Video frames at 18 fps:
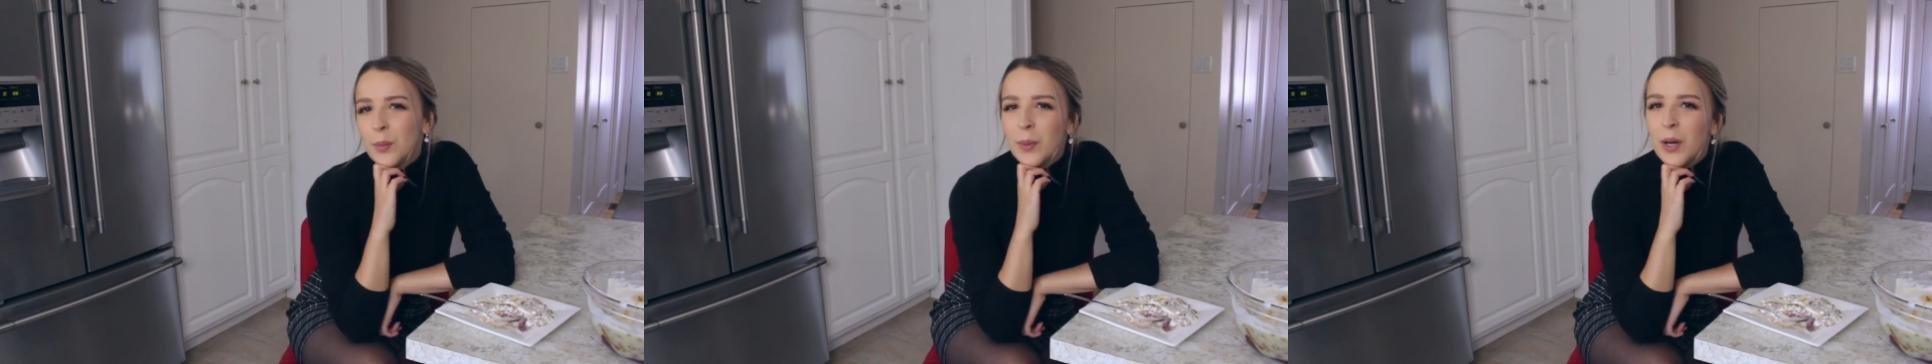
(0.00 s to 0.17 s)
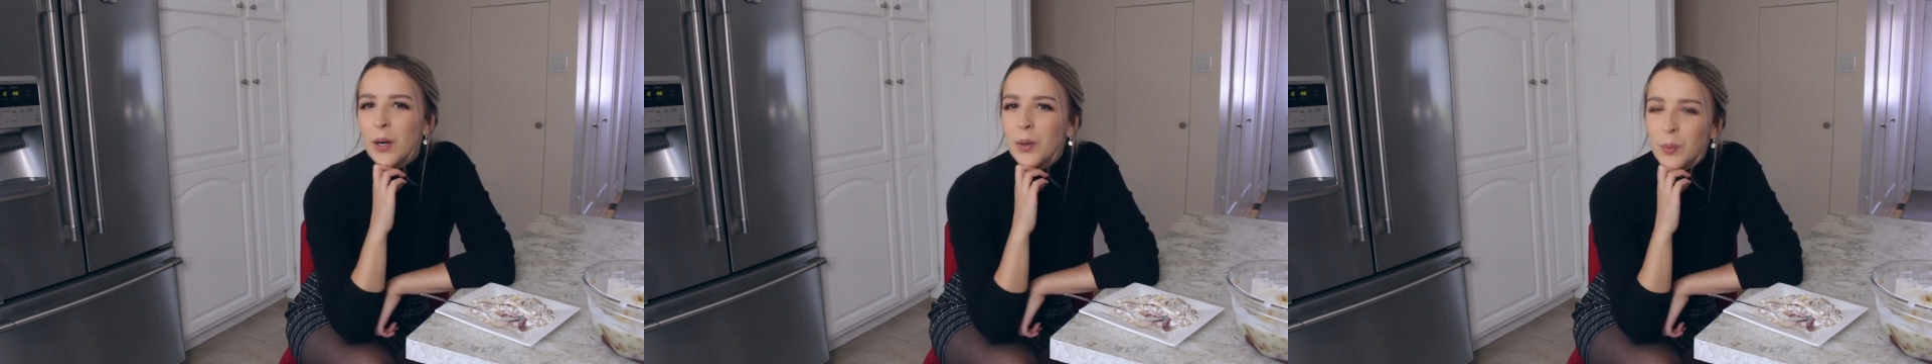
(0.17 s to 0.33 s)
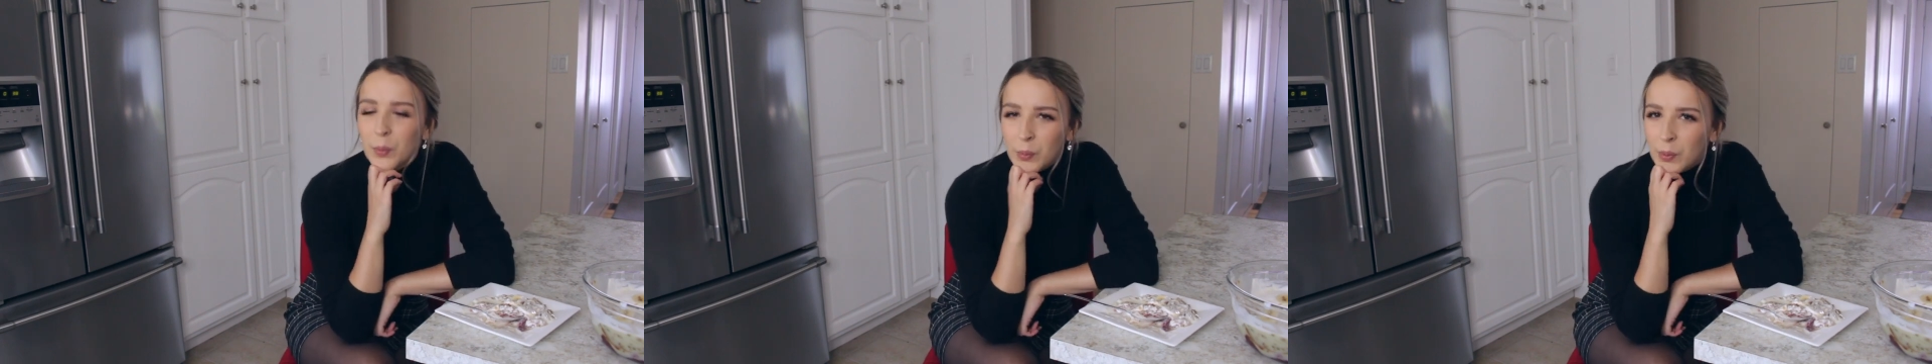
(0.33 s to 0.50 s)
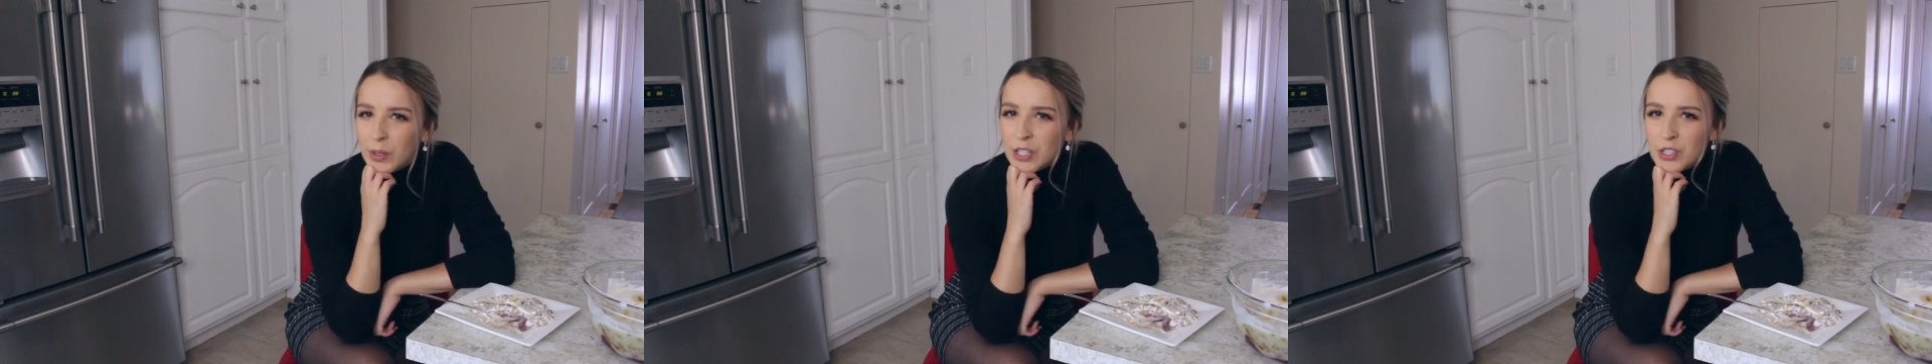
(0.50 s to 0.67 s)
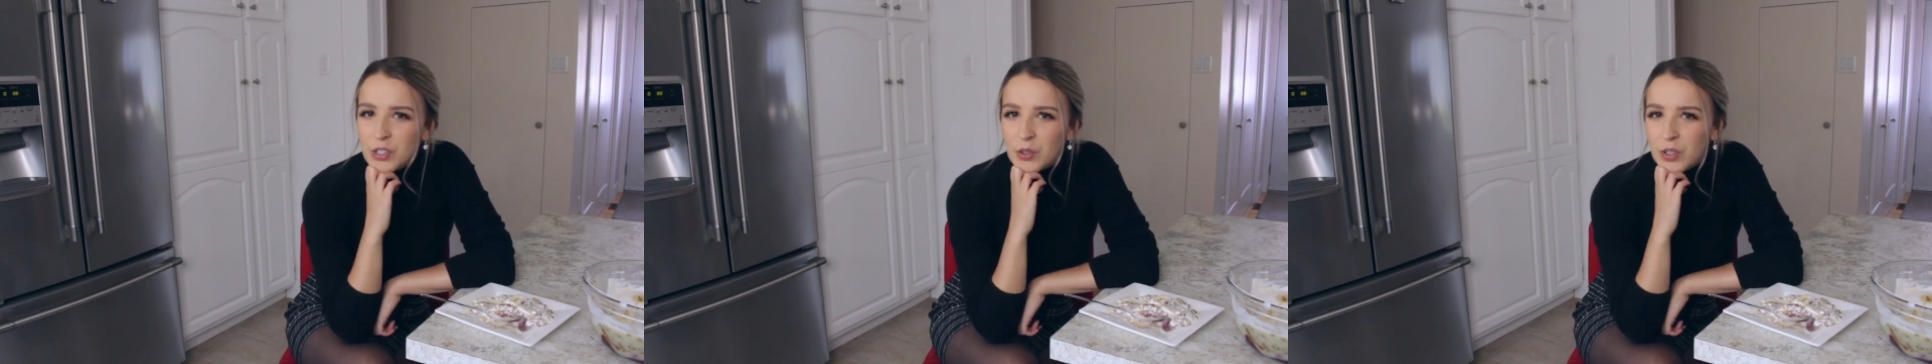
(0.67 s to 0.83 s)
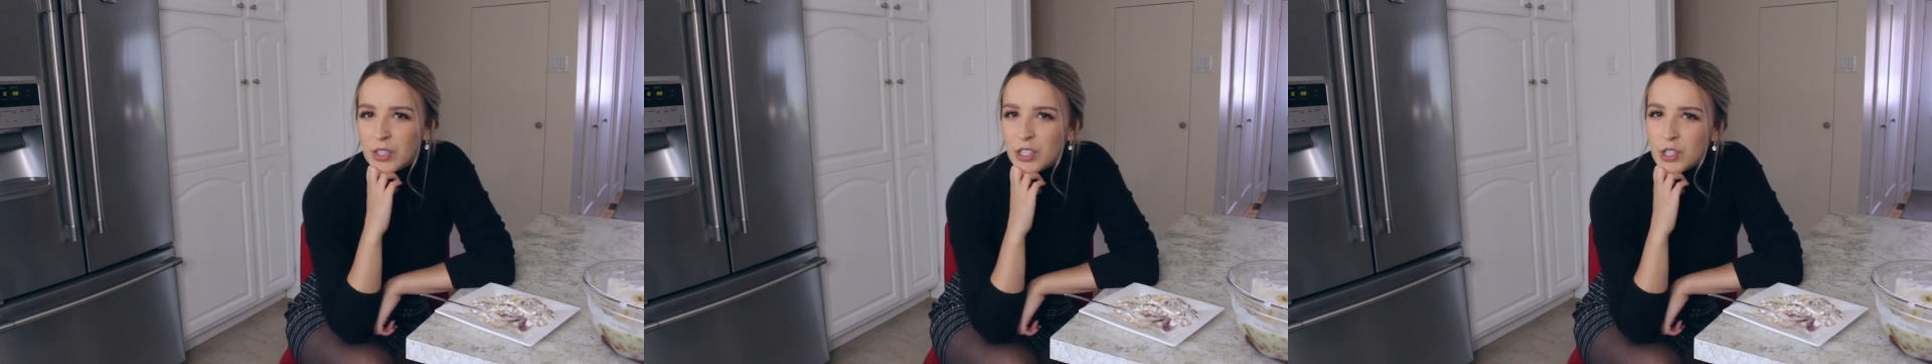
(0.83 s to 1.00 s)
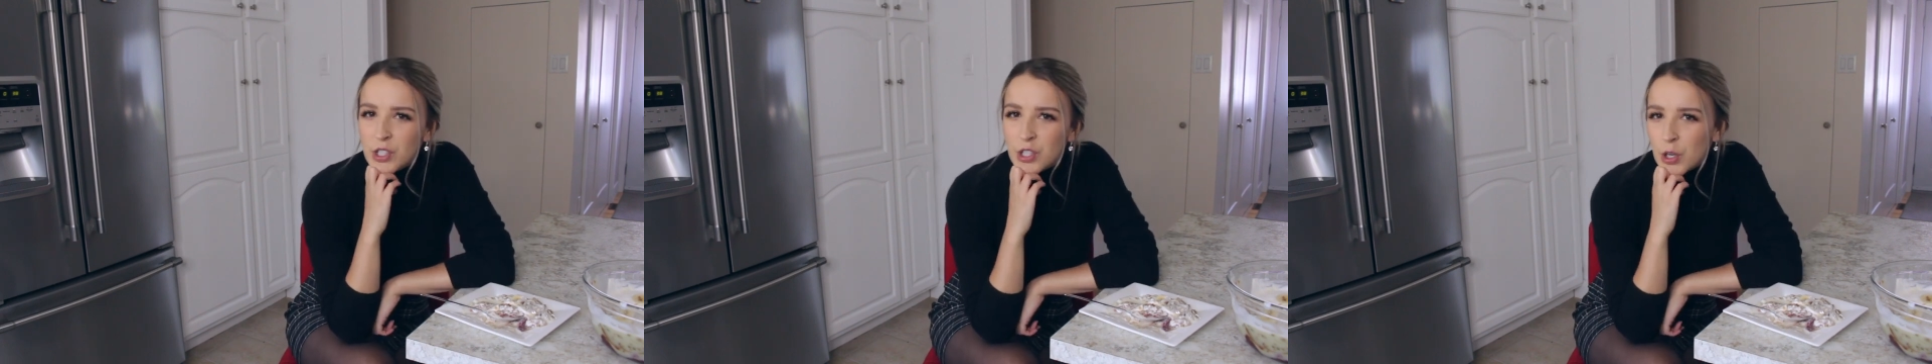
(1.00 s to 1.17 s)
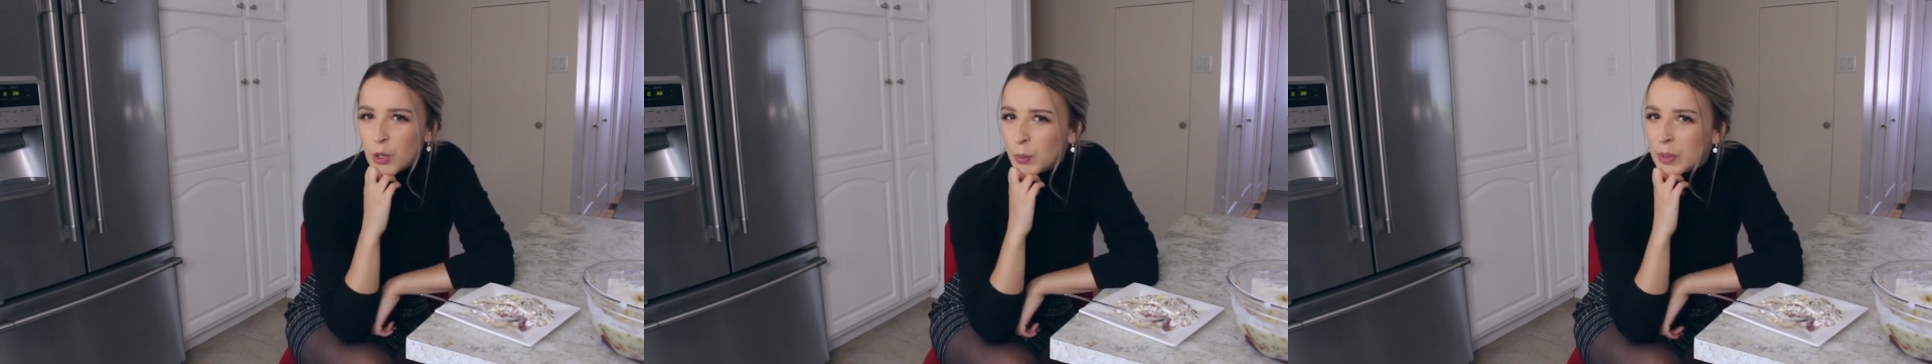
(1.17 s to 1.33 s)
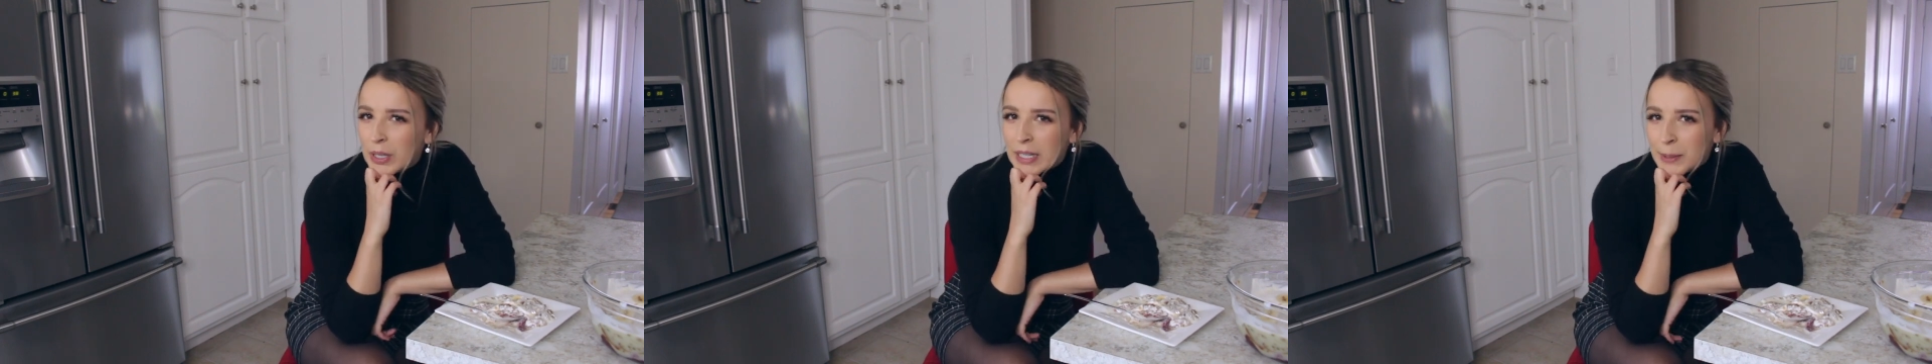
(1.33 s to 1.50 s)
about Rachel and
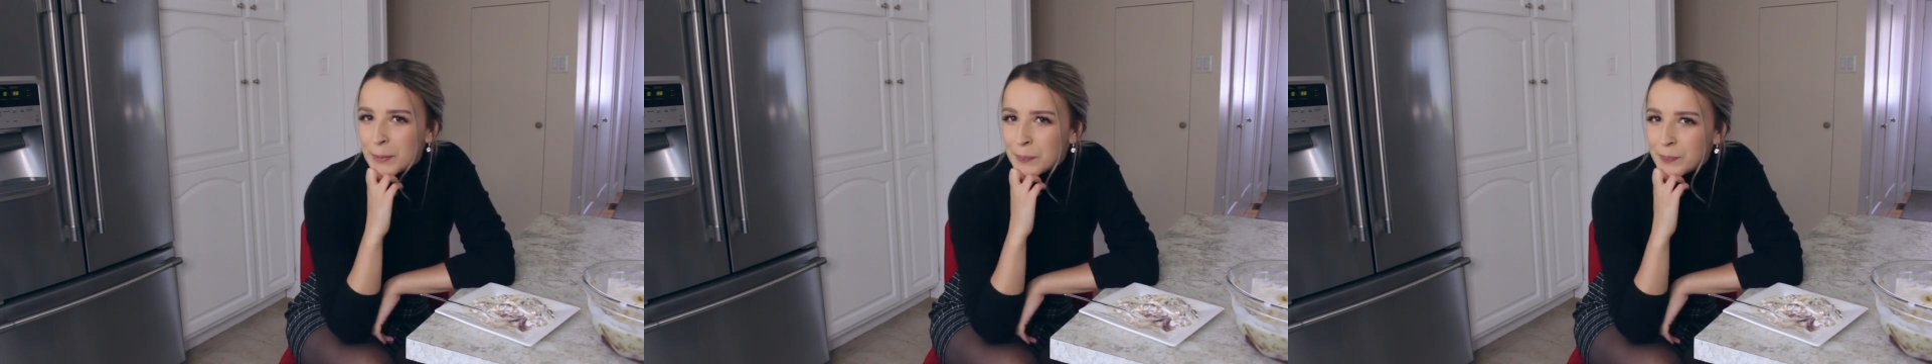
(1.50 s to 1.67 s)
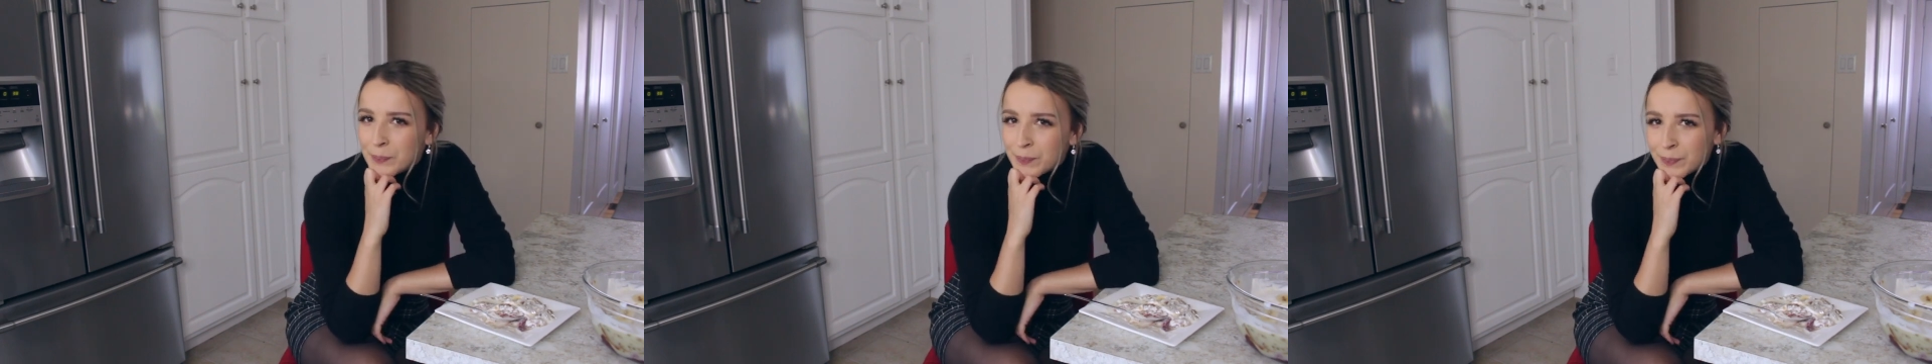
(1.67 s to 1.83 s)
Joey?